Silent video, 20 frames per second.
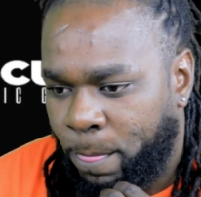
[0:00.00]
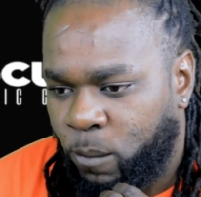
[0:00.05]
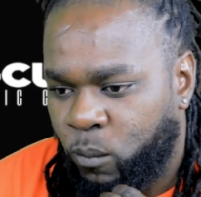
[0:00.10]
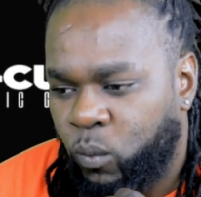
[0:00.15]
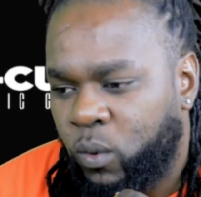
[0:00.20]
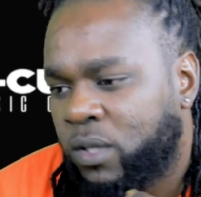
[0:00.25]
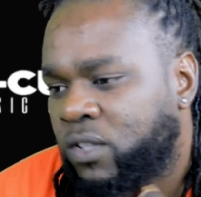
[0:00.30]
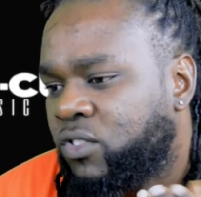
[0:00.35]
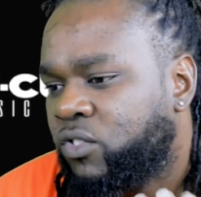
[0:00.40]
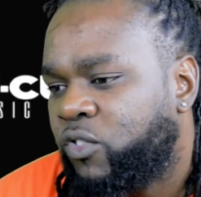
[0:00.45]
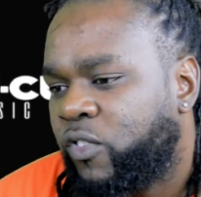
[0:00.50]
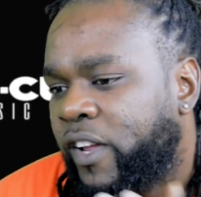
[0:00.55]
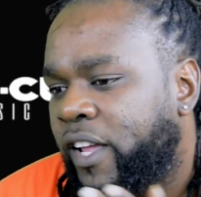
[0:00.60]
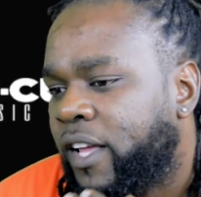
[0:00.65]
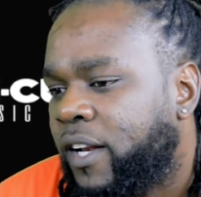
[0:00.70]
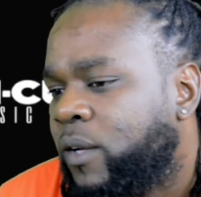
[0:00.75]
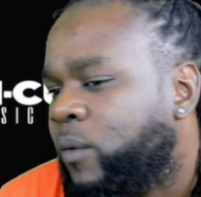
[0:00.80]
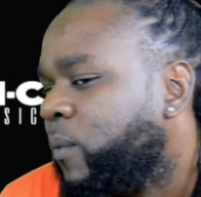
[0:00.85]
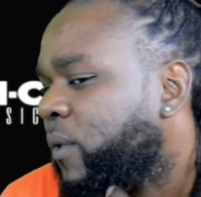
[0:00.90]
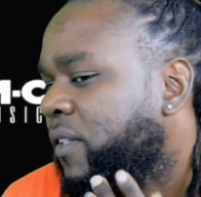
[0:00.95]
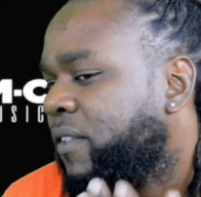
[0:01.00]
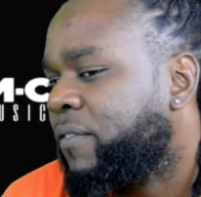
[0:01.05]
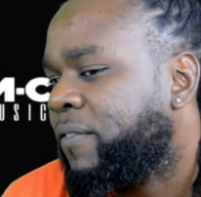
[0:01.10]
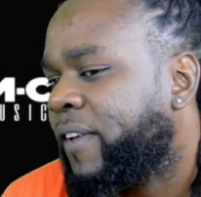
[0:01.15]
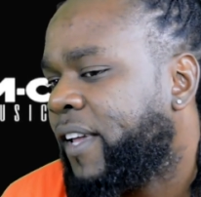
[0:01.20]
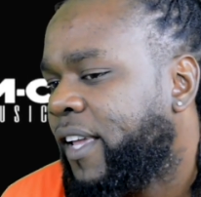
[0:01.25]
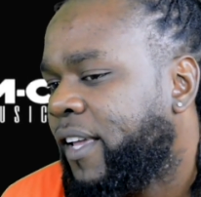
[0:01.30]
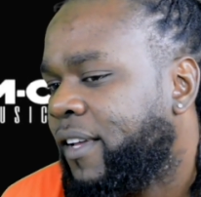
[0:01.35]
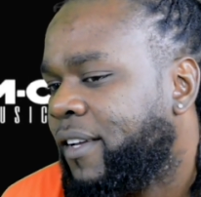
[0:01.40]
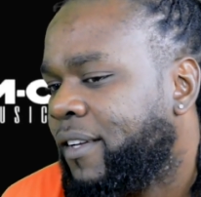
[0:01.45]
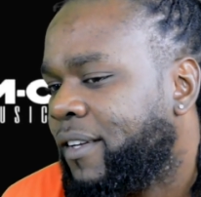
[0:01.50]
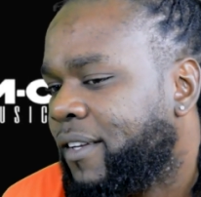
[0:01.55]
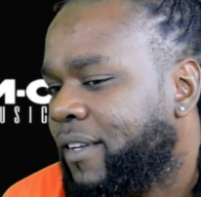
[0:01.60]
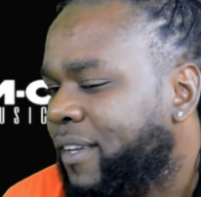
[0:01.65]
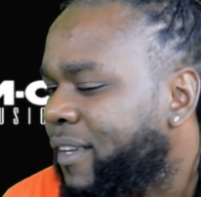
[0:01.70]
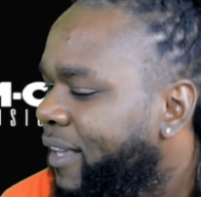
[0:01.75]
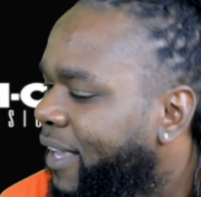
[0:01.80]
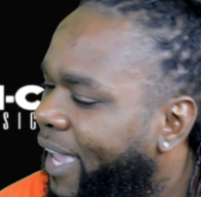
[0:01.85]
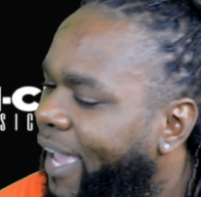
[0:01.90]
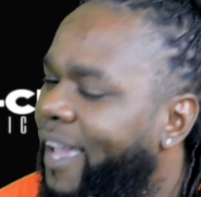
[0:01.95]
what's real and what's fake.
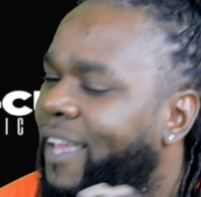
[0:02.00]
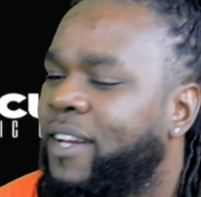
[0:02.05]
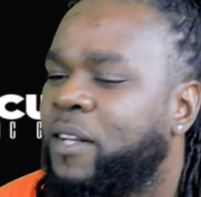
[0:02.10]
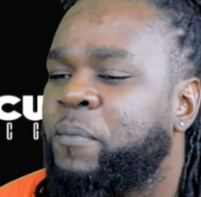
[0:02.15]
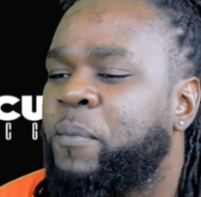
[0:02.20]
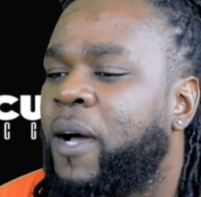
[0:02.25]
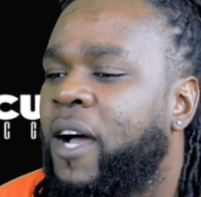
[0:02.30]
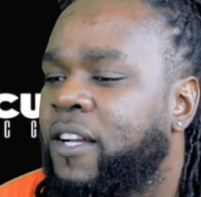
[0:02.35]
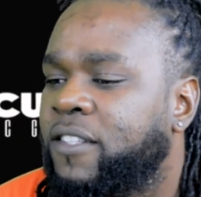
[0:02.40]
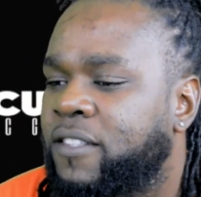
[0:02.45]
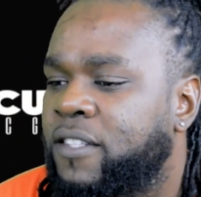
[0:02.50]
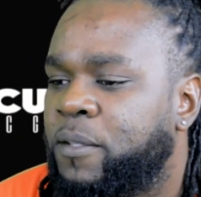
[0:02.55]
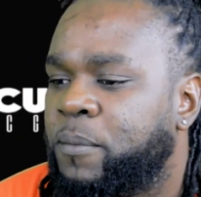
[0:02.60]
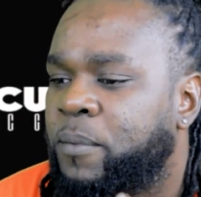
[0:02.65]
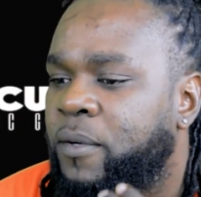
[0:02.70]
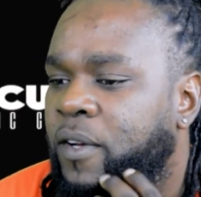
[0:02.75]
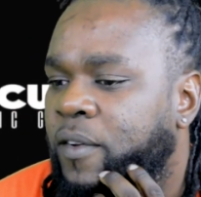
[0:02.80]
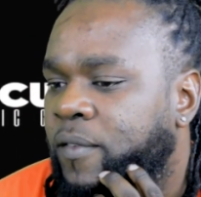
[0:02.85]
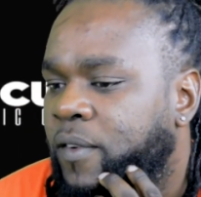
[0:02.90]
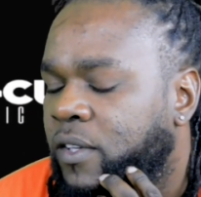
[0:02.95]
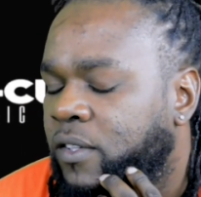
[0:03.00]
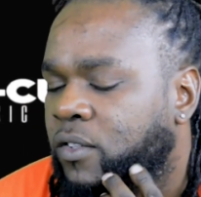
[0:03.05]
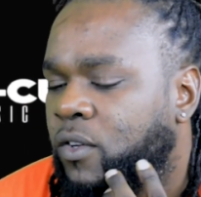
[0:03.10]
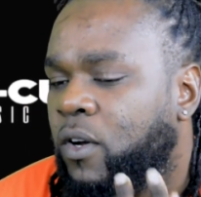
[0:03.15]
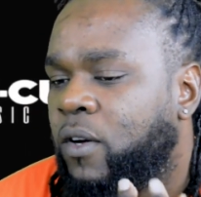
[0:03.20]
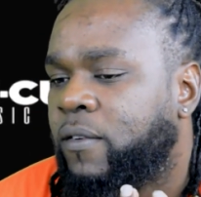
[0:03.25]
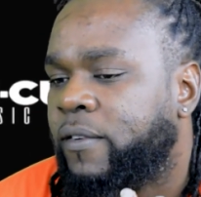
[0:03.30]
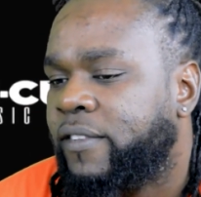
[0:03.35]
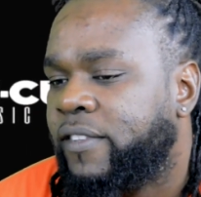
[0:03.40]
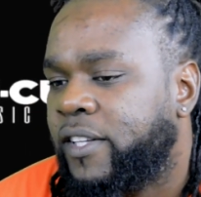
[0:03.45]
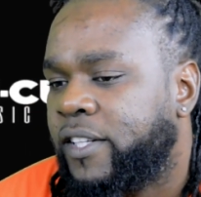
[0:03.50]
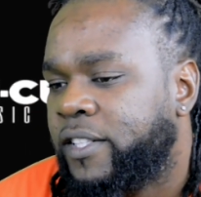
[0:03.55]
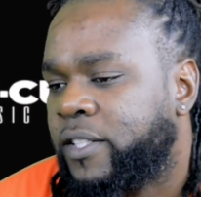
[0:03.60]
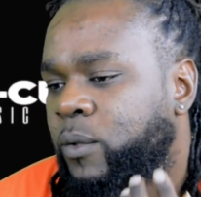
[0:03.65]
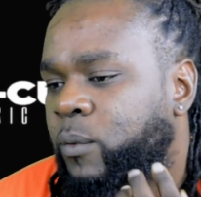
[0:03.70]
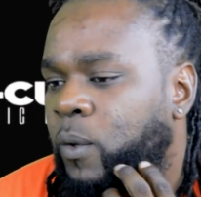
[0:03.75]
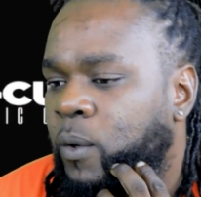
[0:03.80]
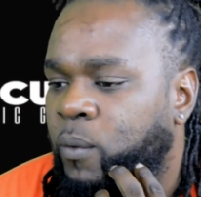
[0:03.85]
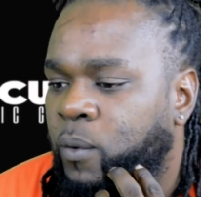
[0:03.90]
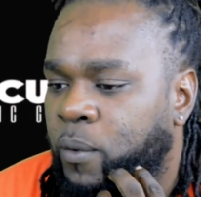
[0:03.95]
Carrying it back to the previous
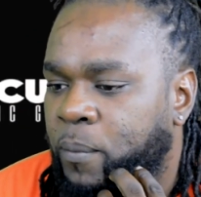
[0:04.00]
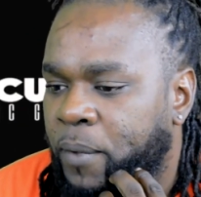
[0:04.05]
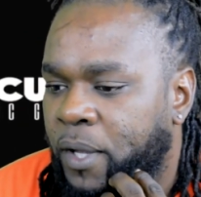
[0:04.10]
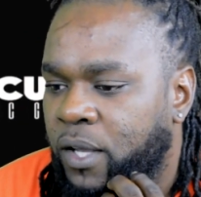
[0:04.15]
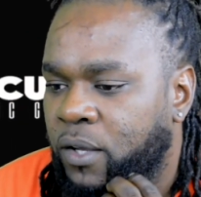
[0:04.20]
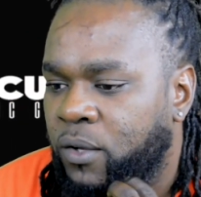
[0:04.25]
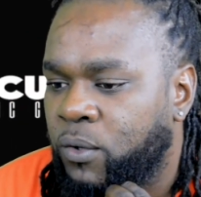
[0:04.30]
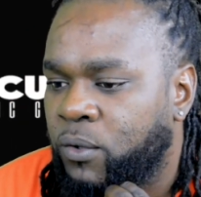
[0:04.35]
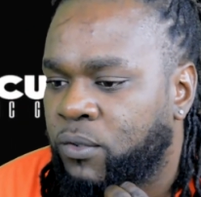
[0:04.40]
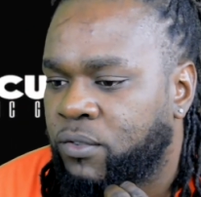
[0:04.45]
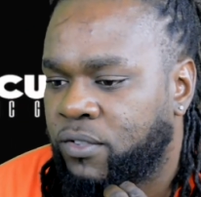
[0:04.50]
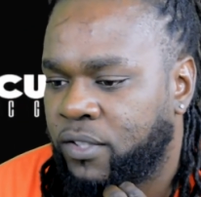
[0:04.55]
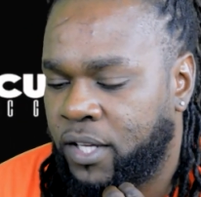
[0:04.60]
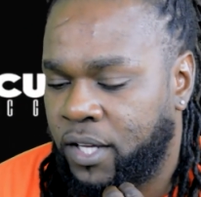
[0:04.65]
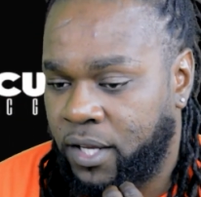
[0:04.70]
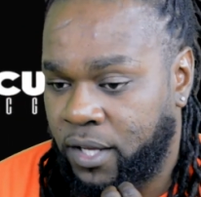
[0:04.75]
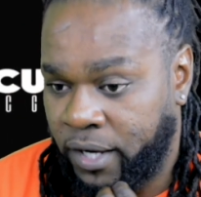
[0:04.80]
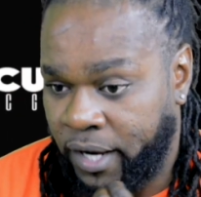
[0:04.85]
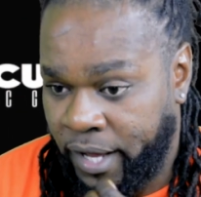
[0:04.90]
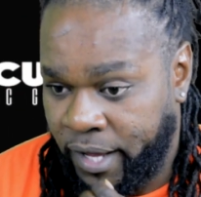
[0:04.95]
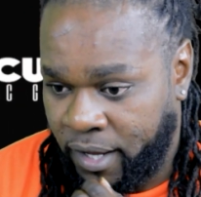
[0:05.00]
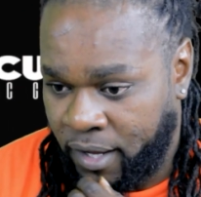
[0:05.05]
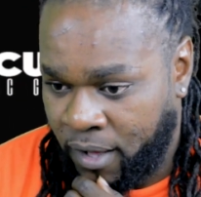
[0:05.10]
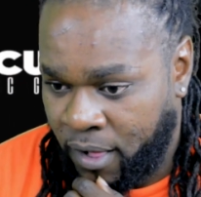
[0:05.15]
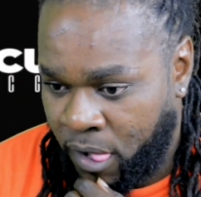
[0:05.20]
conversation, what will make you say like,